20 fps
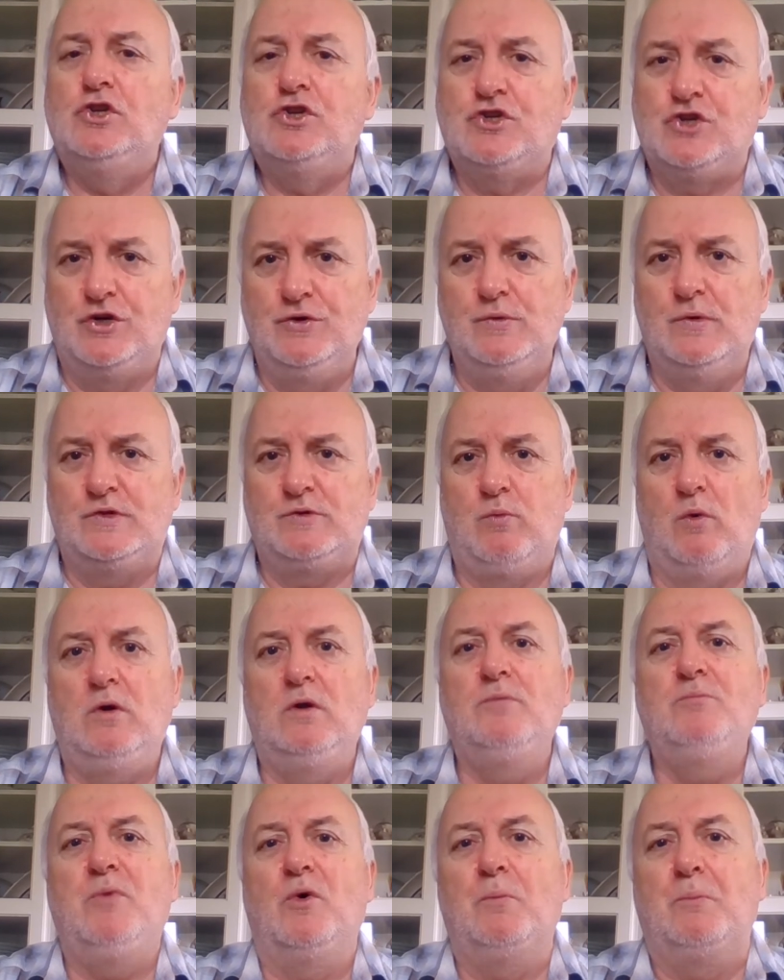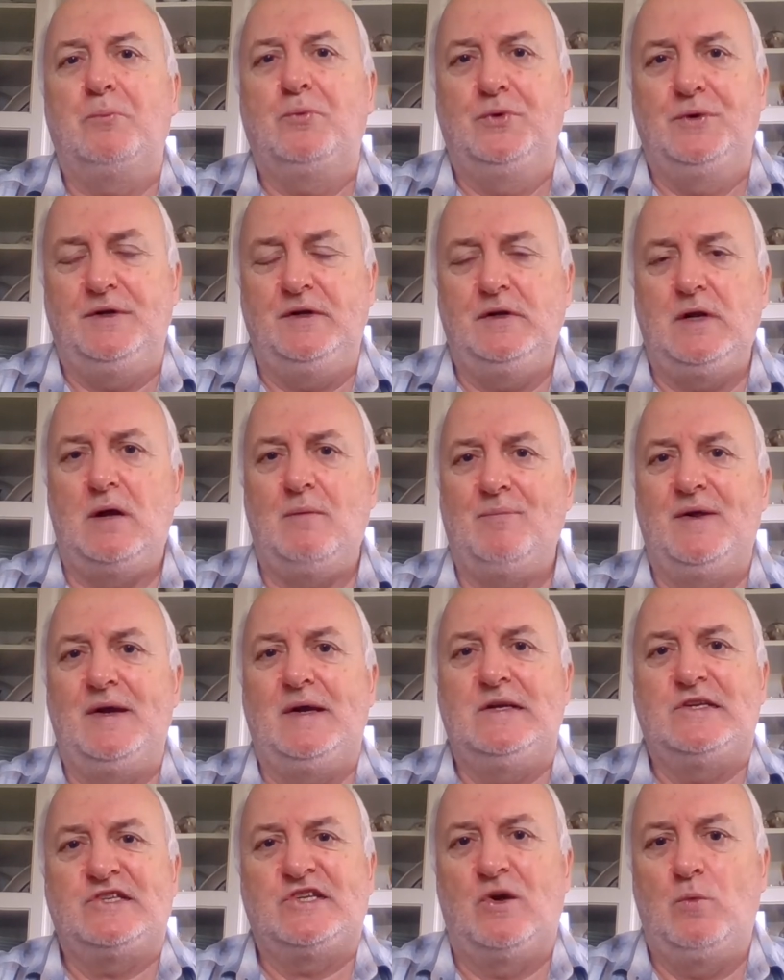Choose one, but put it up
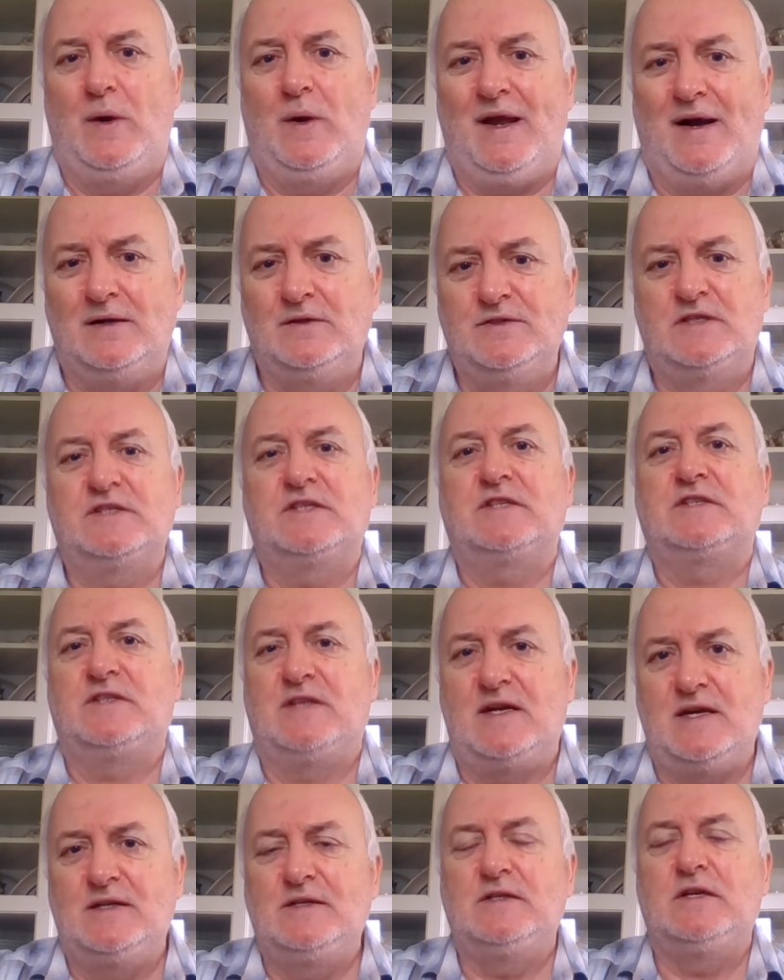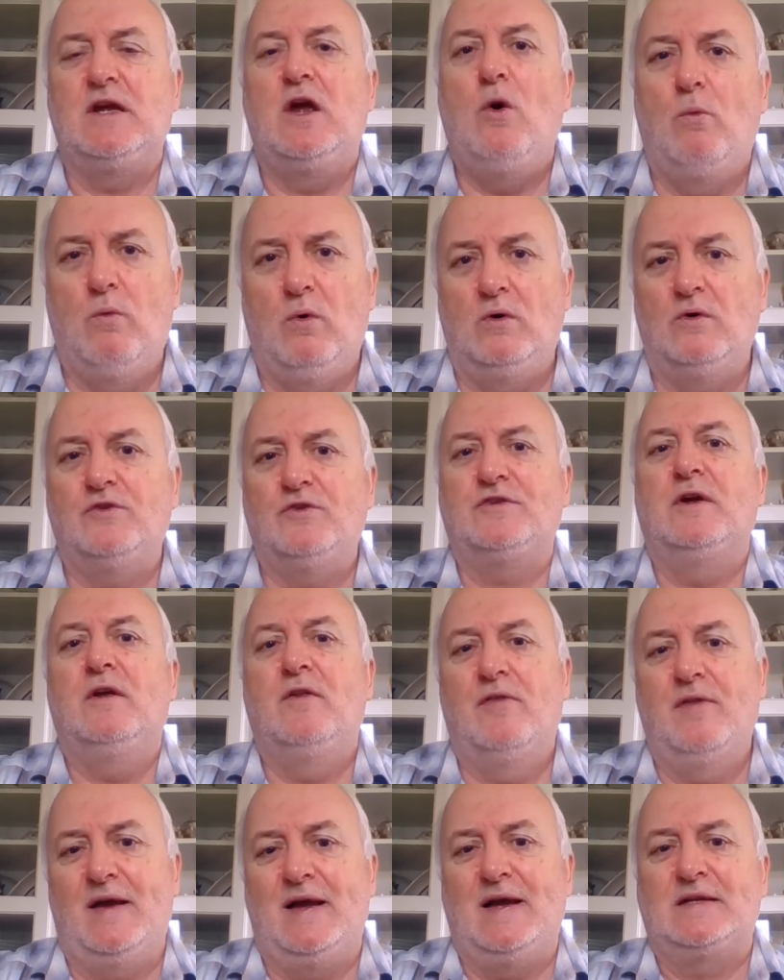there so we understand what
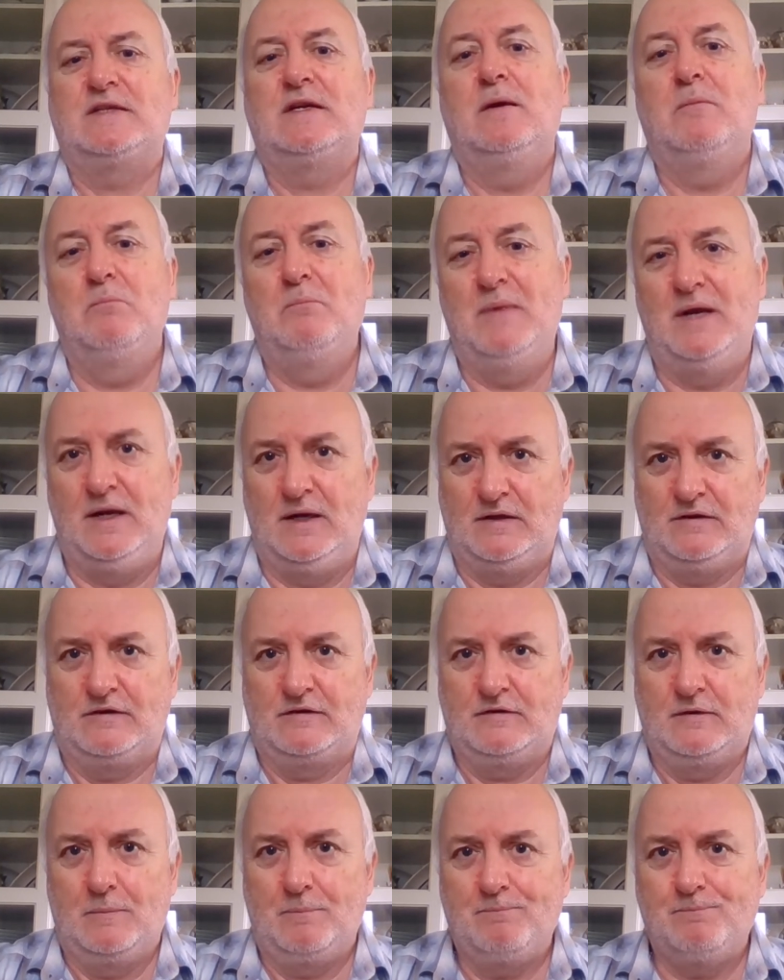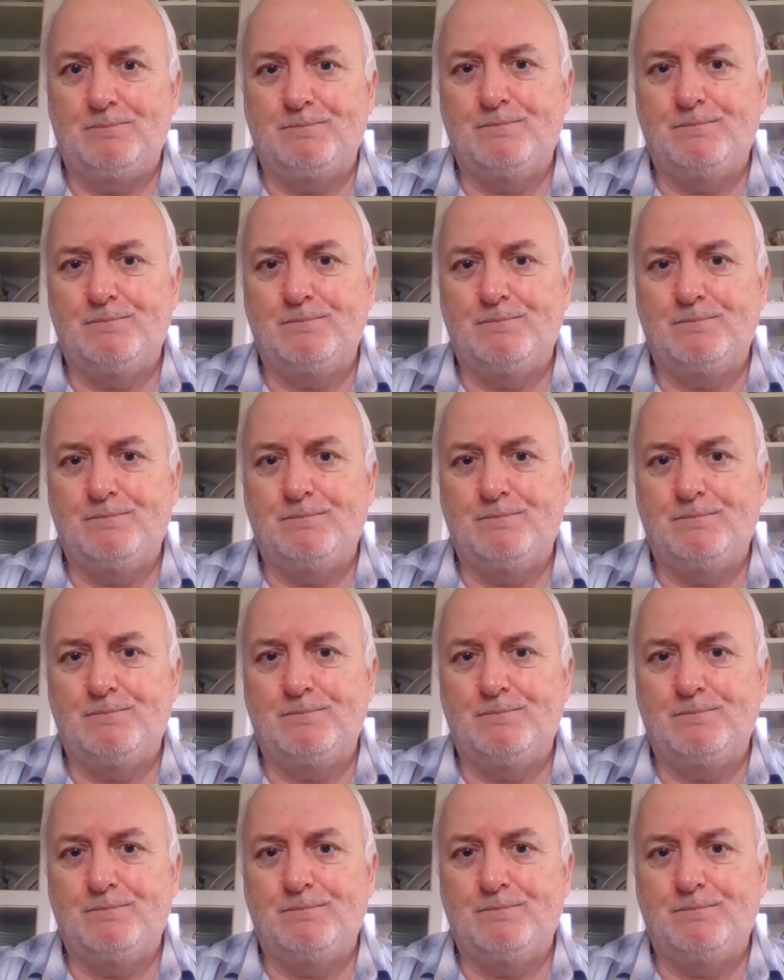that means